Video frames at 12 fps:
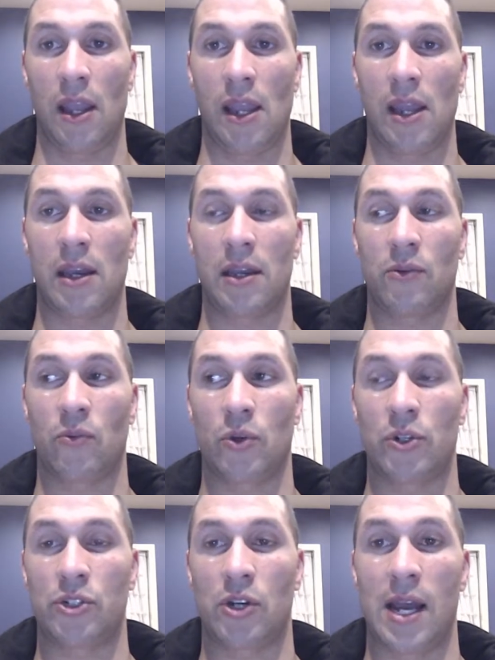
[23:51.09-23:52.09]
and
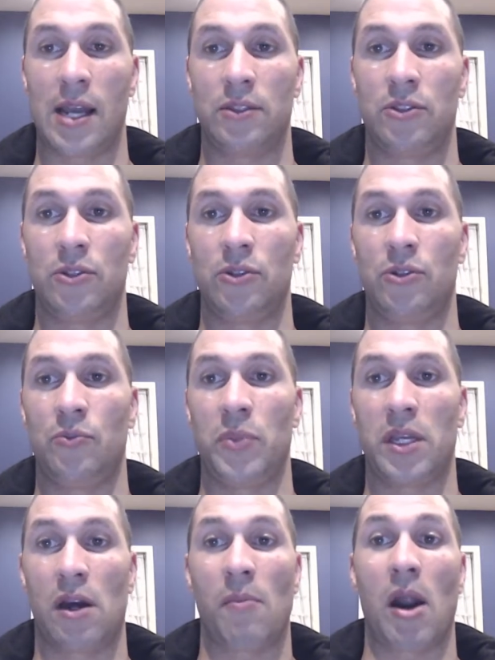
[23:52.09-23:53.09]
we're trying to
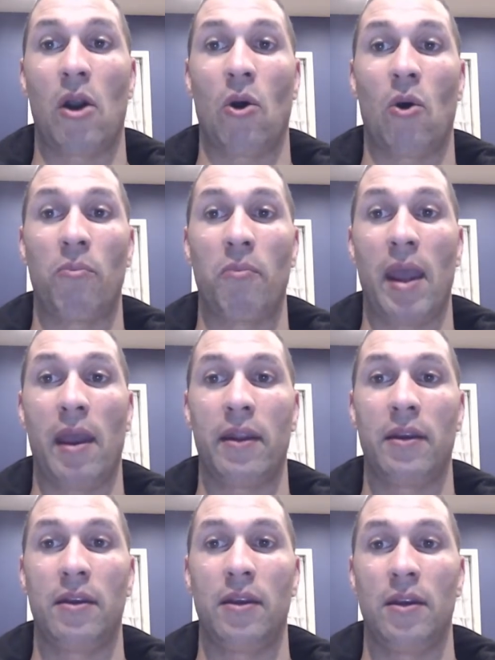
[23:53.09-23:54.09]
become our own
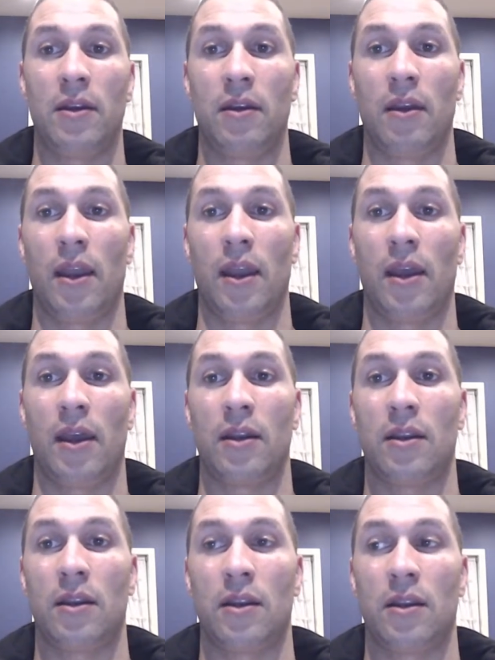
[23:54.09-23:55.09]
man
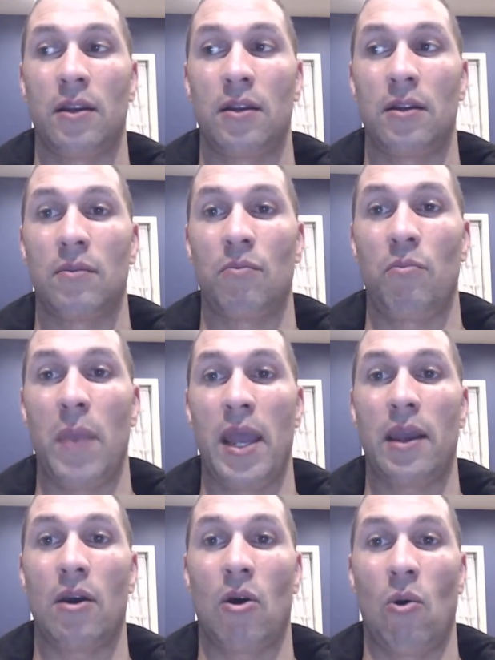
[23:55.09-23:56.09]
and
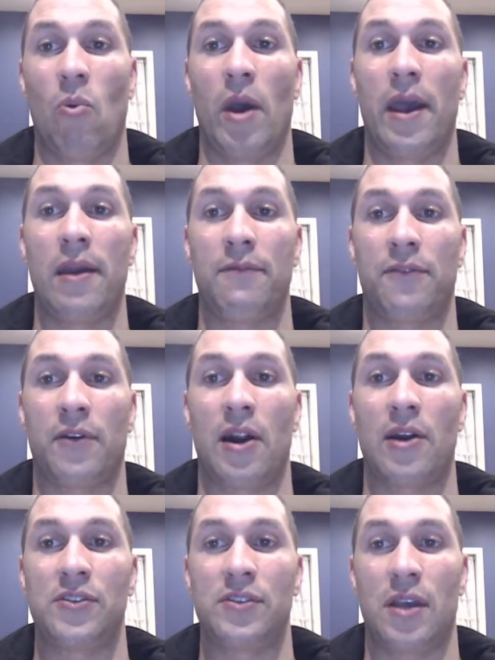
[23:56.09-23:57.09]
make a way for
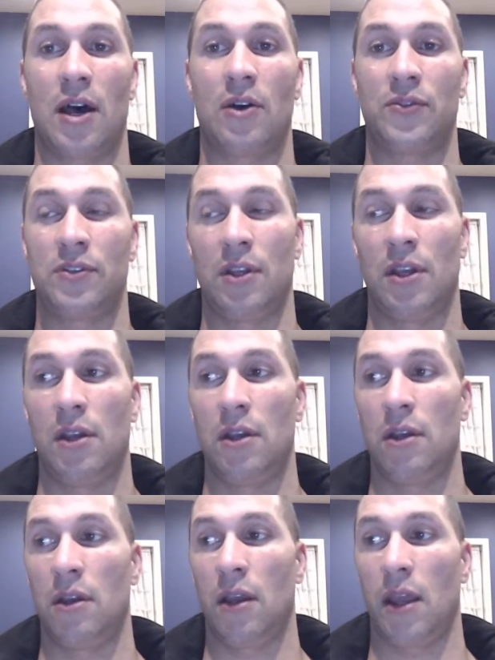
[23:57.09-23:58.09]
ourselves.
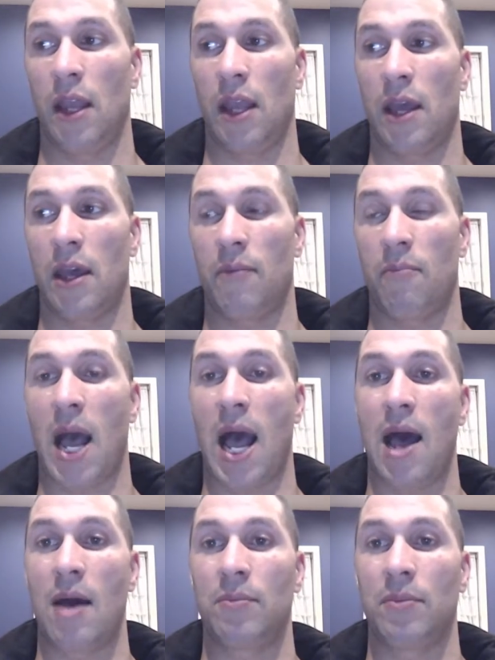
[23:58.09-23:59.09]
And
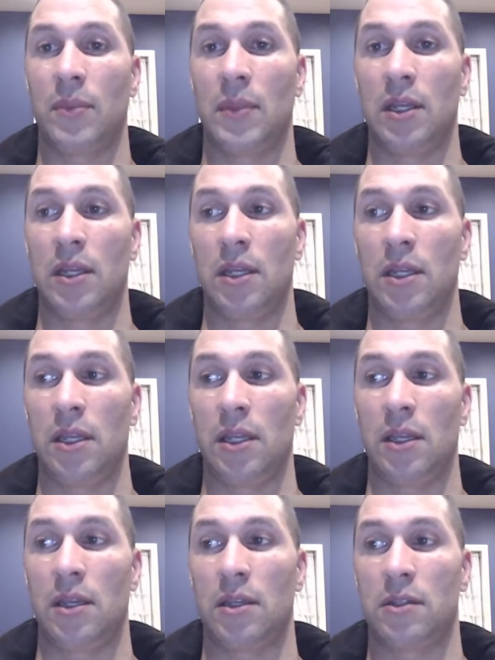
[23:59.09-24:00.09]
mom
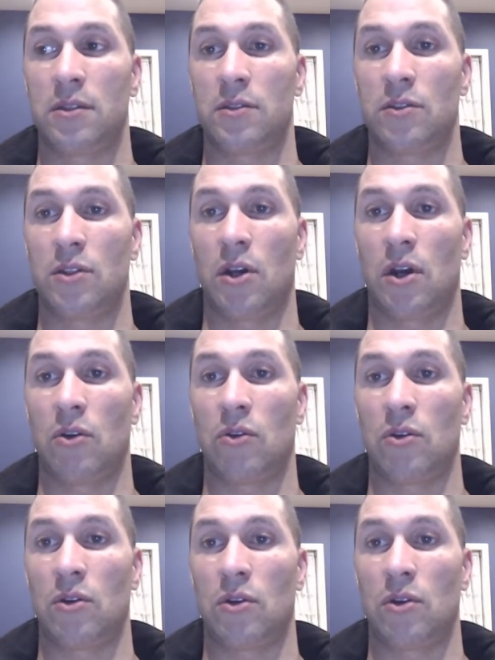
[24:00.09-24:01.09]
is,
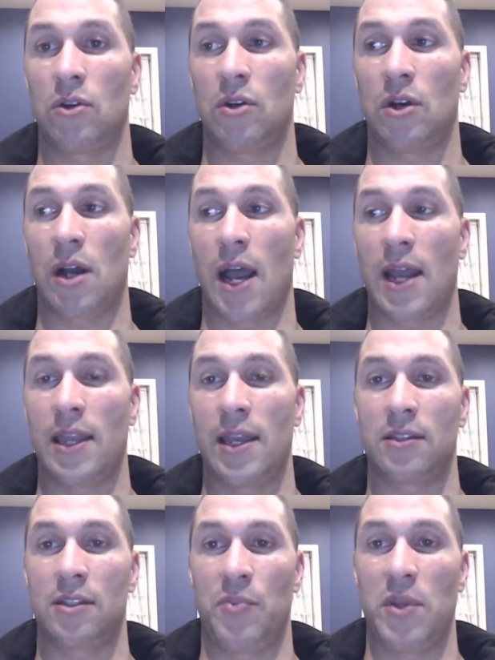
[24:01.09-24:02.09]
I can't